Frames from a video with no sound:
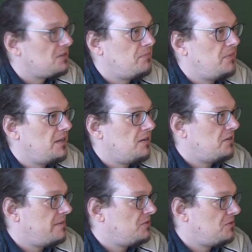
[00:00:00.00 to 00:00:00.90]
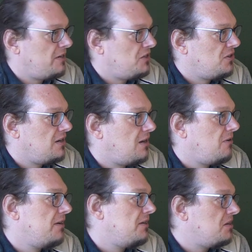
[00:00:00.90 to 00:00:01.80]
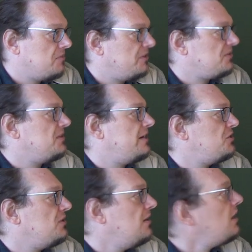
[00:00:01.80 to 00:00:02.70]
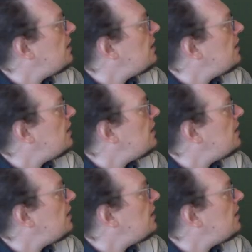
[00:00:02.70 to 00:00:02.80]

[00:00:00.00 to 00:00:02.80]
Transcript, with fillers: in the, in the demonstration now and in the presentation.